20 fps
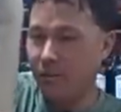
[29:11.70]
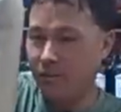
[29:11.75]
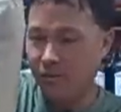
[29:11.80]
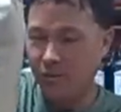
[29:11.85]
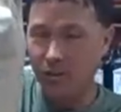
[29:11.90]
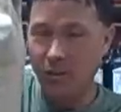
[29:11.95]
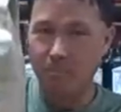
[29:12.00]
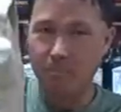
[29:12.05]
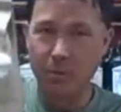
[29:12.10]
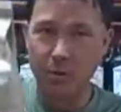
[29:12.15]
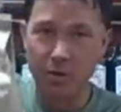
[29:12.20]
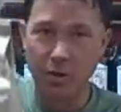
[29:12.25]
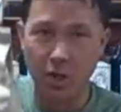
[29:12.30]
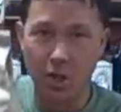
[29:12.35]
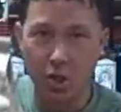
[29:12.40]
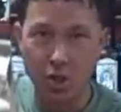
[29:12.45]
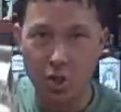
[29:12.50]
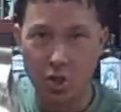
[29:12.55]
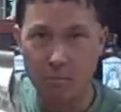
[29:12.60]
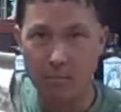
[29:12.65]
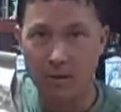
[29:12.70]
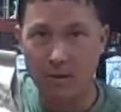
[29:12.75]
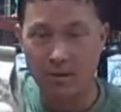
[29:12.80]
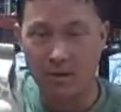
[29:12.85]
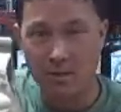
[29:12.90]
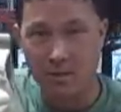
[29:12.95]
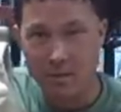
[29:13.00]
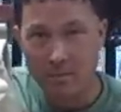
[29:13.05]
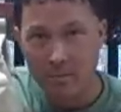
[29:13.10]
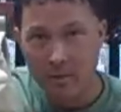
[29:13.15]
This is the Boogie
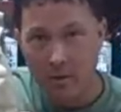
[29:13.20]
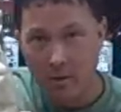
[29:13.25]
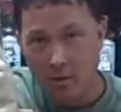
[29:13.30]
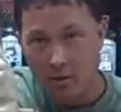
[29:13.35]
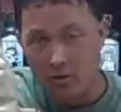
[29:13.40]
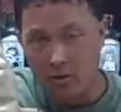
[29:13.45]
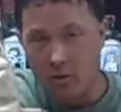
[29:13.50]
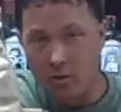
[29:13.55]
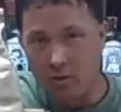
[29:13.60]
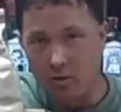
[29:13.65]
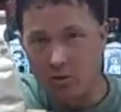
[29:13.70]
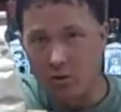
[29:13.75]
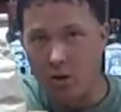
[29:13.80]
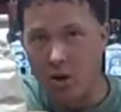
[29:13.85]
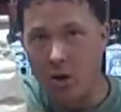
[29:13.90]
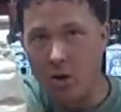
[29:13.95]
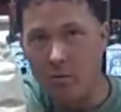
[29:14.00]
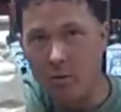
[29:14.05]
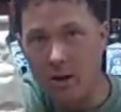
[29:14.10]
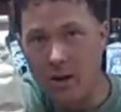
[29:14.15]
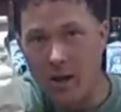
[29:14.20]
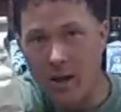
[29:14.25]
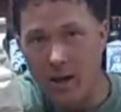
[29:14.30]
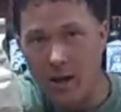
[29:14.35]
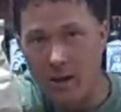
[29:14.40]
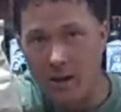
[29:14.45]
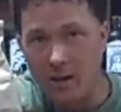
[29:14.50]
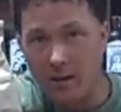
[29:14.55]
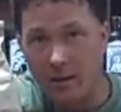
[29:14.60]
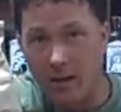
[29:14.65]
Humus. So you saw when I
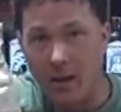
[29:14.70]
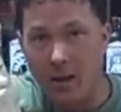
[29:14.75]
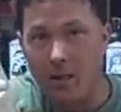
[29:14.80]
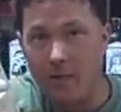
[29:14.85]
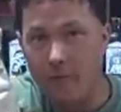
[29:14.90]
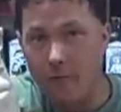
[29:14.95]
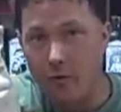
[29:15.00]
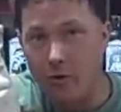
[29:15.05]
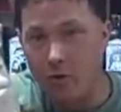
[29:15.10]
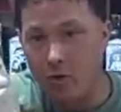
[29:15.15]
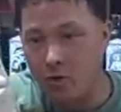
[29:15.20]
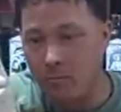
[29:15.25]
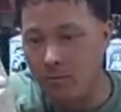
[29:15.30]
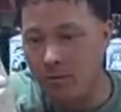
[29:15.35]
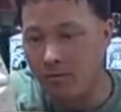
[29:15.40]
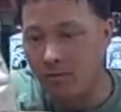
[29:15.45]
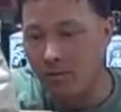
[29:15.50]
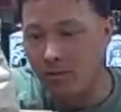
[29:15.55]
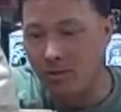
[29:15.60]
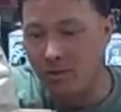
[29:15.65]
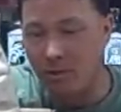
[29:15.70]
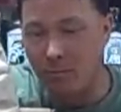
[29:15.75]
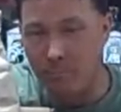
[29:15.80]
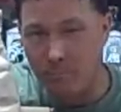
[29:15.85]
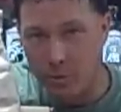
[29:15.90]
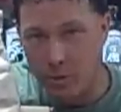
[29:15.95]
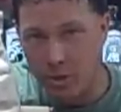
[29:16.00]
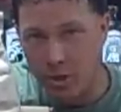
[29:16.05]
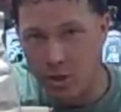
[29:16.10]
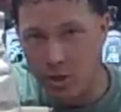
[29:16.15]
had California Humus, this is the
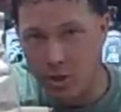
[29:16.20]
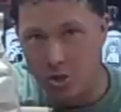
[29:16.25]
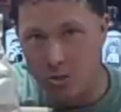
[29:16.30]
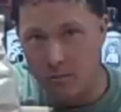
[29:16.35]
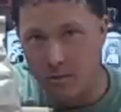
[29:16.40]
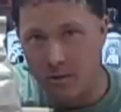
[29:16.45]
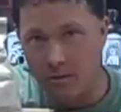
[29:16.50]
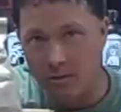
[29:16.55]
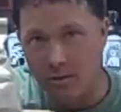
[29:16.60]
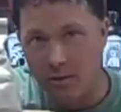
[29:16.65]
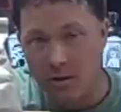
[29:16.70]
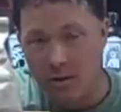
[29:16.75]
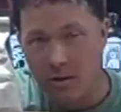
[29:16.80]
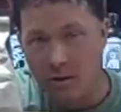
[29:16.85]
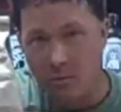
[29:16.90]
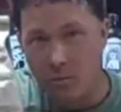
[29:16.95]
Boogie Humus,